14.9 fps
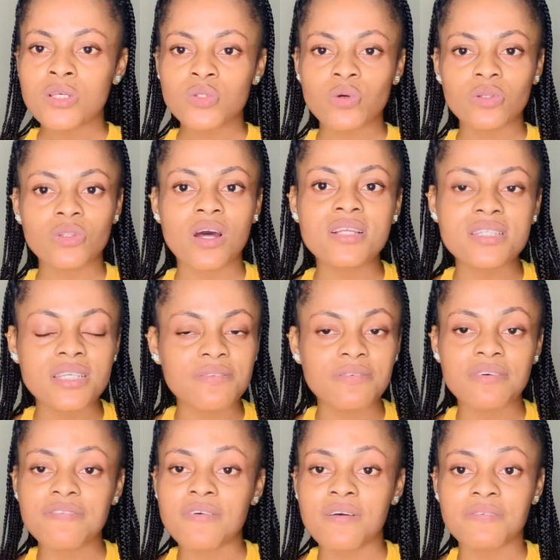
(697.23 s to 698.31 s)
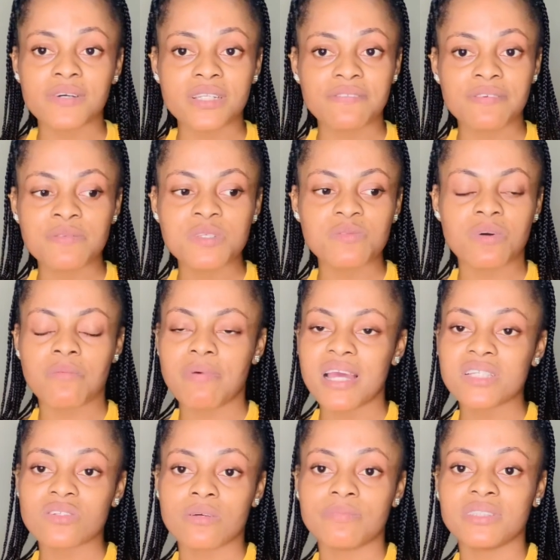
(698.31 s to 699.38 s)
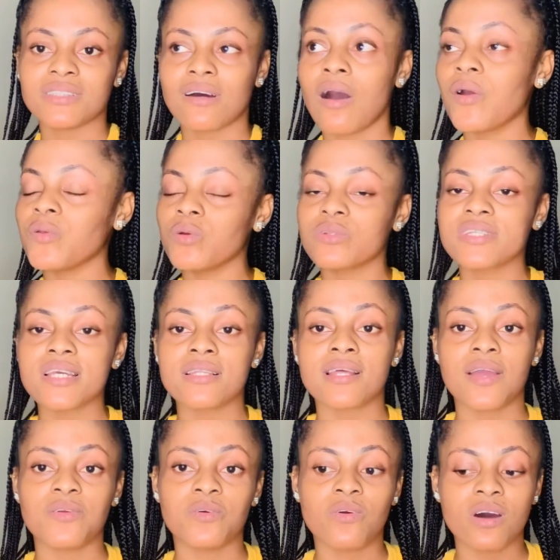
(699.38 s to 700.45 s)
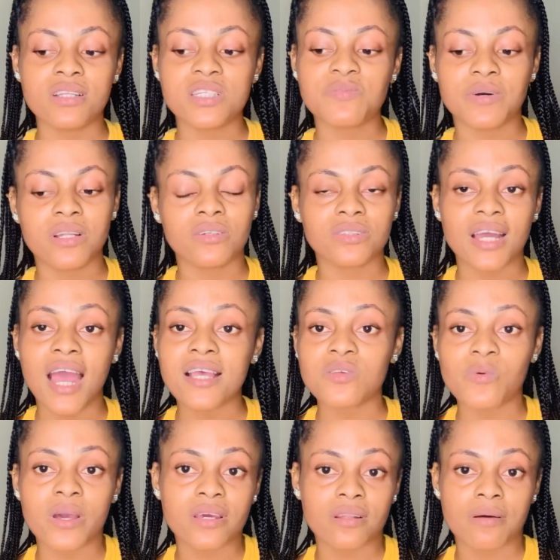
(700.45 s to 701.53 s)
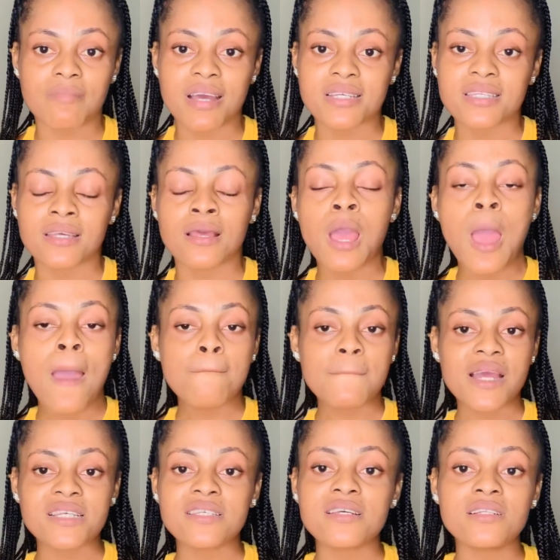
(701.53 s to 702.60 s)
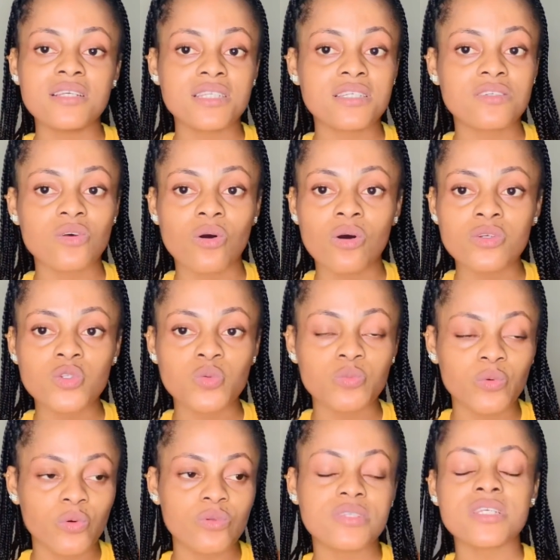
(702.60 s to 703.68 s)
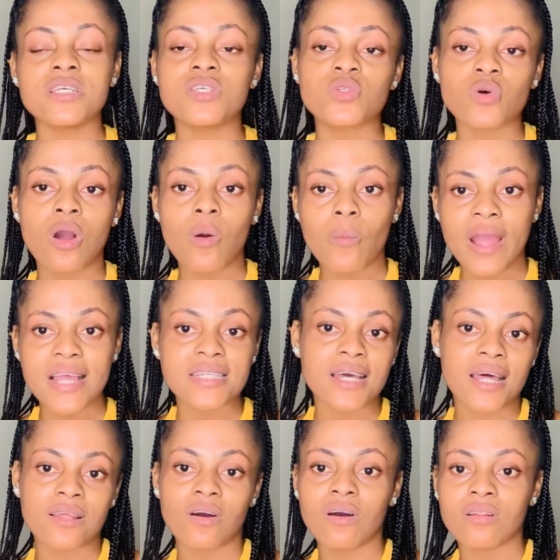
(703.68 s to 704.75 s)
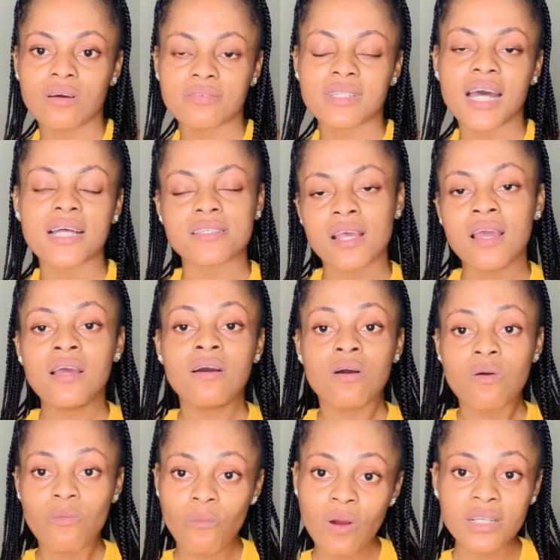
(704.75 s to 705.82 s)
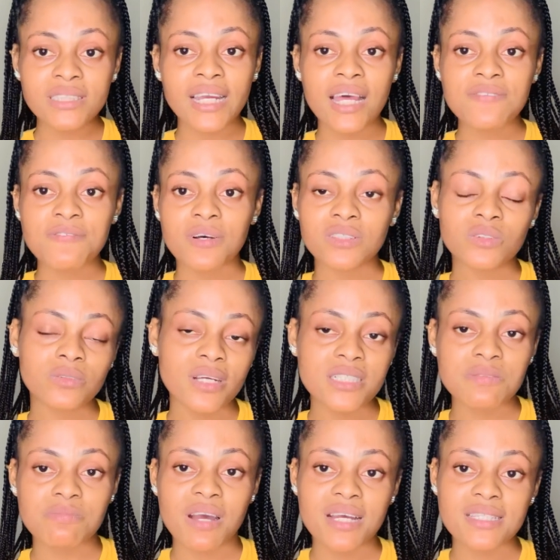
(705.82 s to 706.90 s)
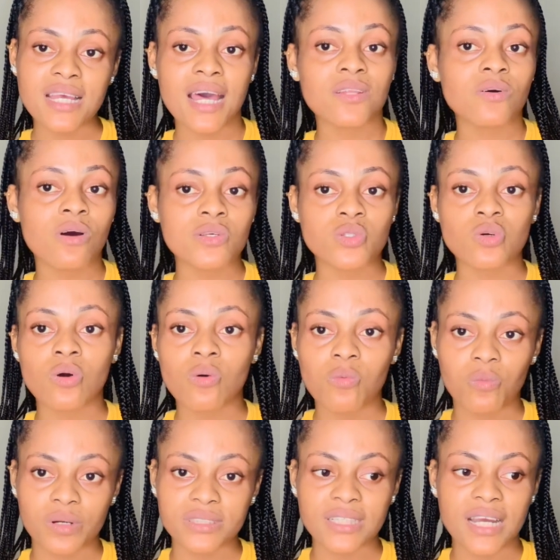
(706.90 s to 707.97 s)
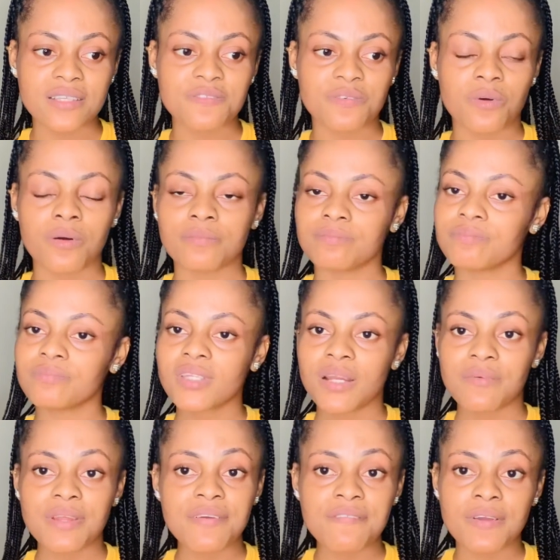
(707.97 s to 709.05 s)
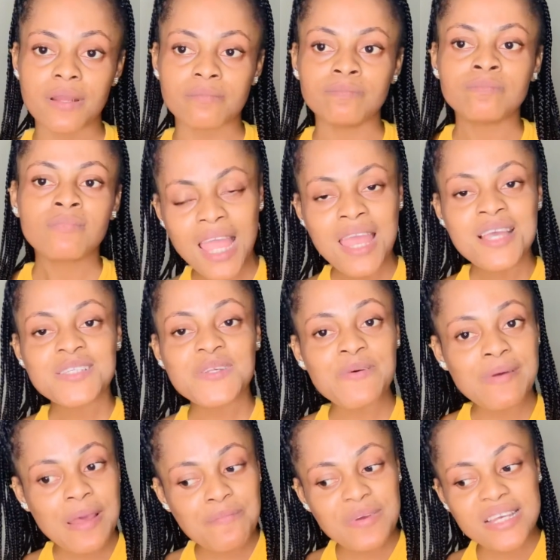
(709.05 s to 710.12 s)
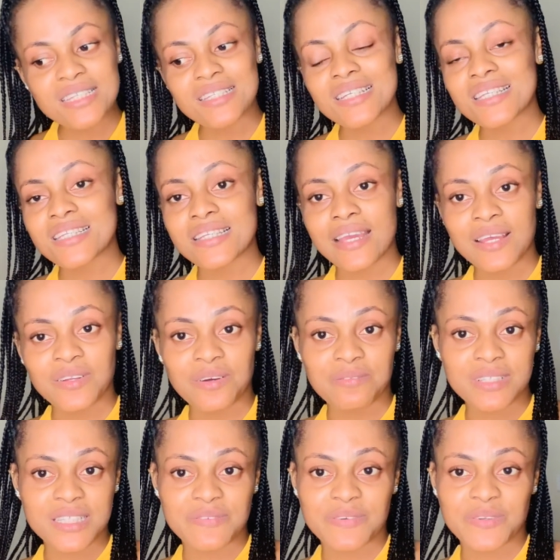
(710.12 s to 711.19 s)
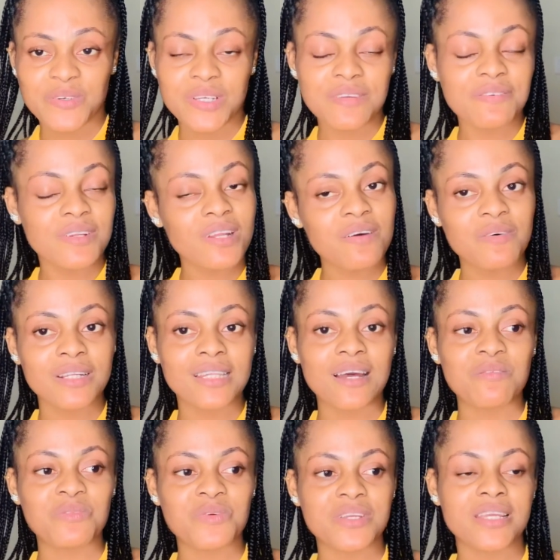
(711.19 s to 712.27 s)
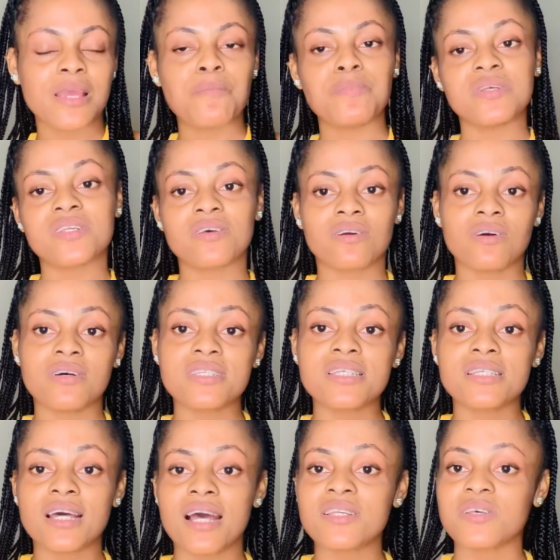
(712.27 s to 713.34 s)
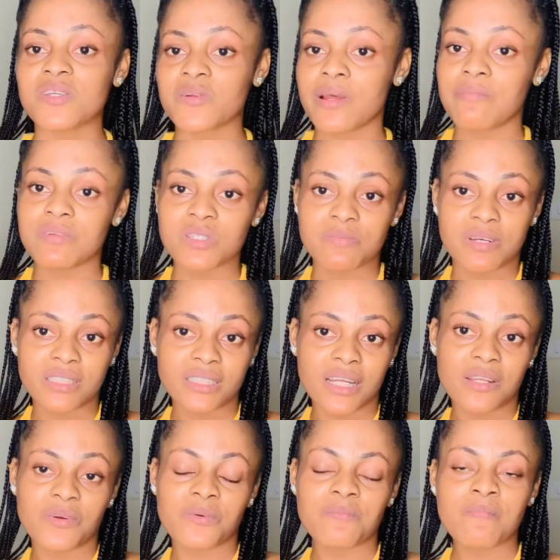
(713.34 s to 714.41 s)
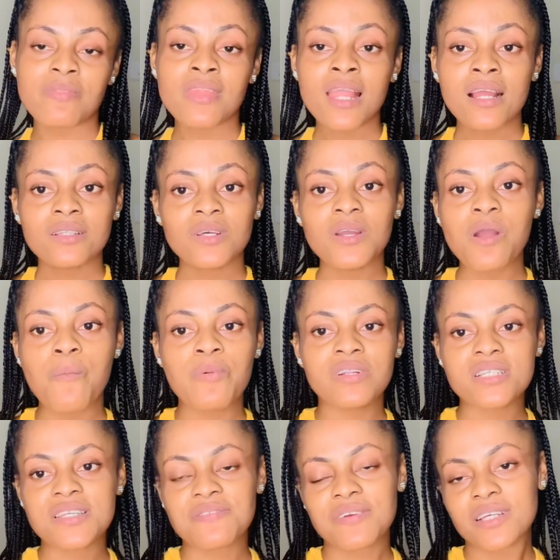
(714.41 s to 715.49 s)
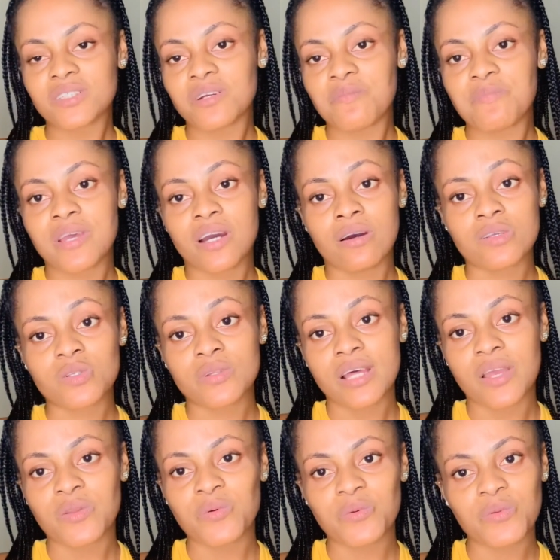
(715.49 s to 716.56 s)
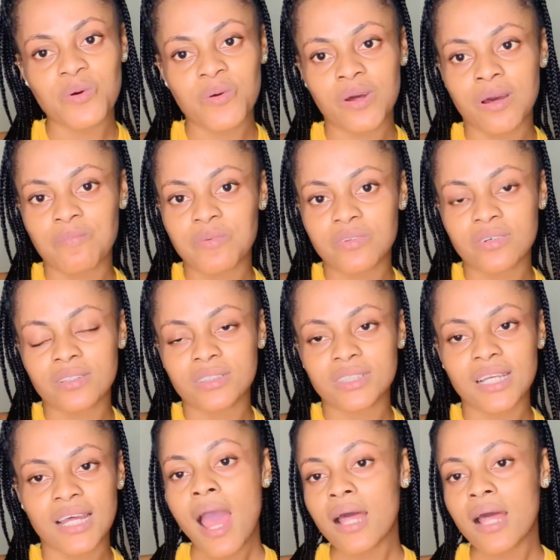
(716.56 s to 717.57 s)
So don't even fall for the victim of buying something, or you think that you got this body lotion. Ah, it's working on my skin. My skin is so smooth, it's so white, and all of that. Watch out for stretch marks, and also watch out for green vein. So my bestie, this is the end of this video. If you love what I'm doing here, please consider subscribing to my channel. Turn your phone notification bell on so that you will know when I upload on each channel.